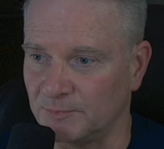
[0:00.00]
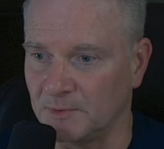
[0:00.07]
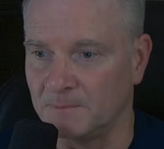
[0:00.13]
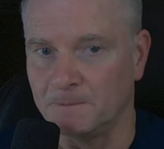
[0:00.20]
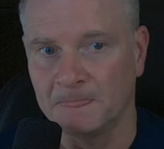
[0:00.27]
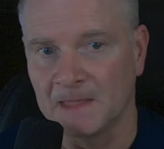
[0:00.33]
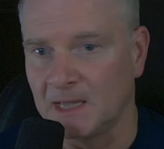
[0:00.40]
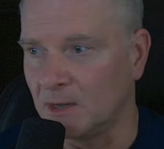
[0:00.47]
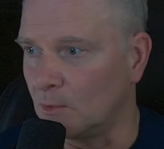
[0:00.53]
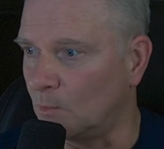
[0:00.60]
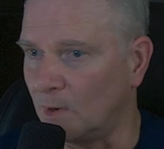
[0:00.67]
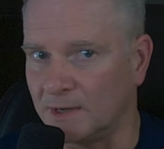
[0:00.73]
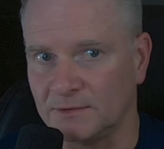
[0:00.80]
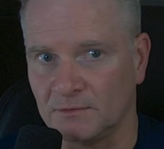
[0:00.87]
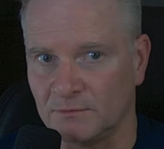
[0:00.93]
But
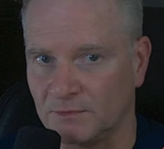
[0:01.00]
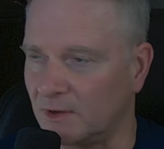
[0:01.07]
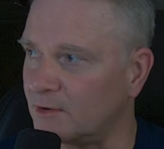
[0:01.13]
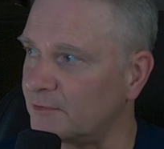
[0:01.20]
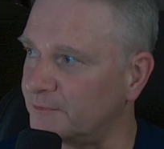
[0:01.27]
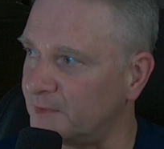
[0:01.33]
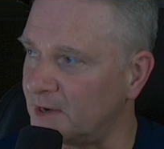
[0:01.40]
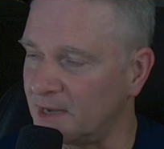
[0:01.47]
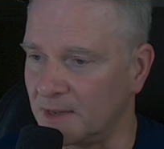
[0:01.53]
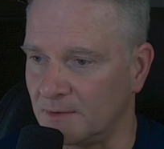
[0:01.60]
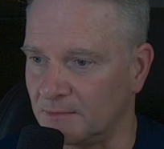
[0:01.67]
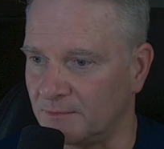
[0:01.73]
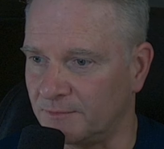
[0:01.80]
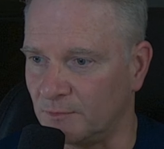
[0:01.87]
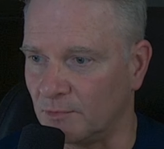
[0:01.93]
what they're
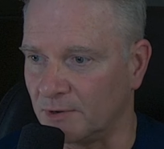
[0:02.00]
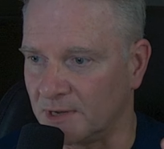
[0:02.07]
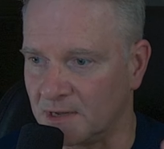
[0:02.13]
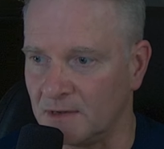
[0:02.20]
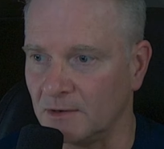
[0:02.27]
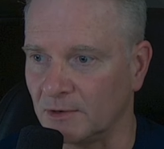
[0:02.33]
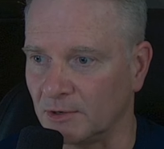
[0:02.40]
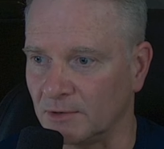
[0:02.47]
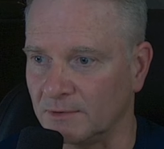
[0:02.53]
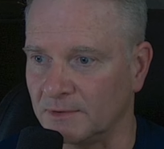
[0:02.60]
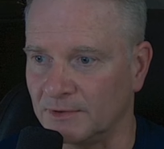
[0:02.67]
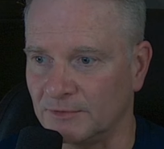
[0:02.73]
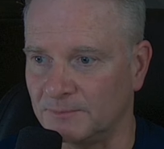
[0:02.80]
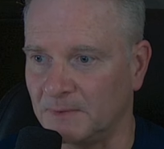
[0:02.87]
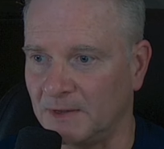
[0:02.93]
fighting for here
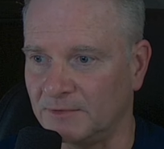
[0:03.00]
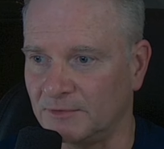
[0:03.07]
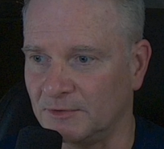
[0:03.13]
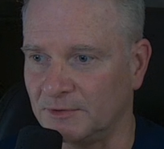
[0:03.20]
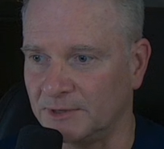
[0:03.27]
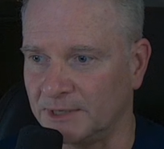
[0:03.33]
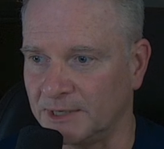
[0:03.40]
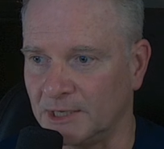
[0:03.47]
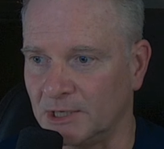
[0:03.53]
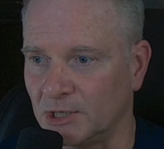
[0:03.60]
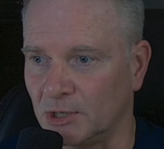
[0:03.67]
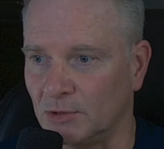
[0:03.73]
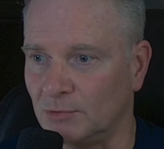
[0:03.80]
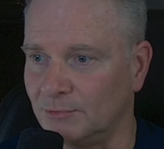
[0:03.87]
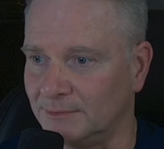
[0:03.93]
is basically, you
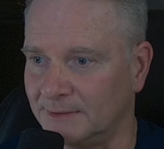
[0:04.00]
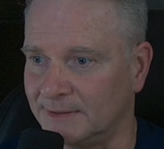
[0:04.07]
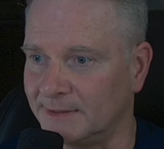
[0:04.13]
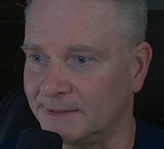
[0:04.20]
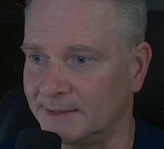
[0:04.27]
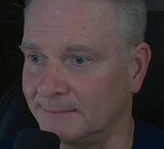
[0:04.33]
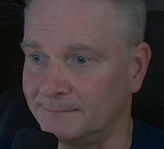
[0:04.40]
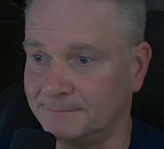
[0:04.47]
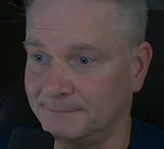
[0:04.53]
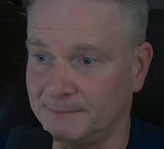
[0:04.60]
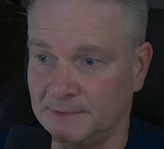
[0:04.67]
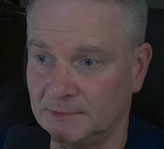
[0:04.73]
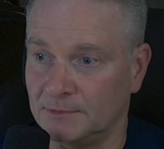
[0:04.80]
know, um,